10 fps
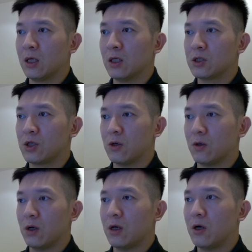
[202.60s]
So
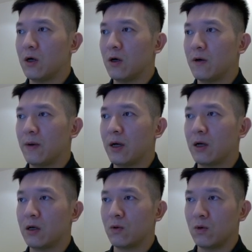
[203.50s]

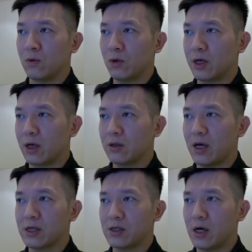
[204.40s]
we can
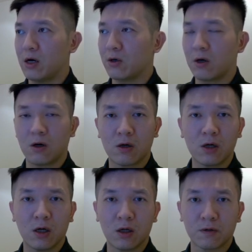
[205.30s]
test out our
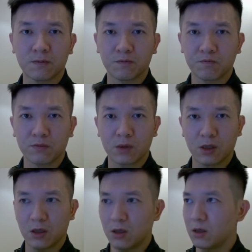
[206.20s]

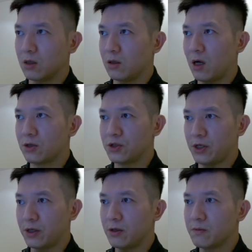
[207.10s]

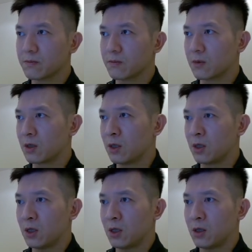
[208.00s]
understanding.
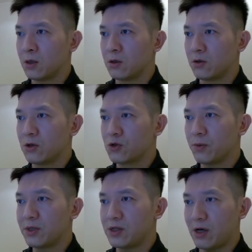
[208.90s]
So this will
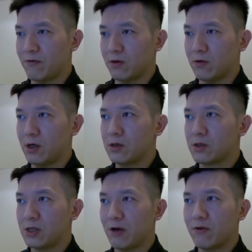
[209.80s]
be 7, right?
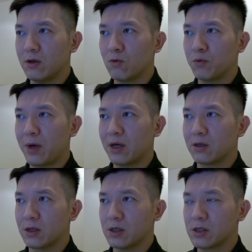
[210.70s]
7 will make
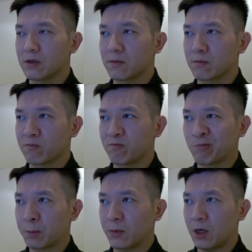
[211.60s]
this
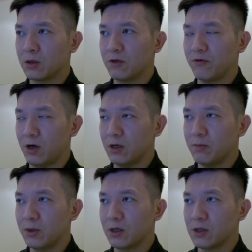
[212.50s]
undefined
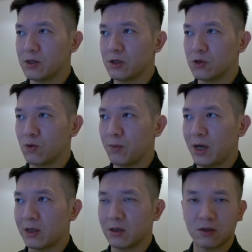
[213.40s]
because this will
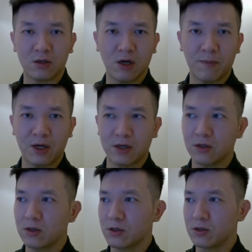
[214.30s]
make the
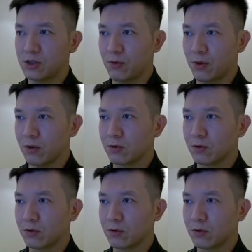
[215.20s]
denominator 0.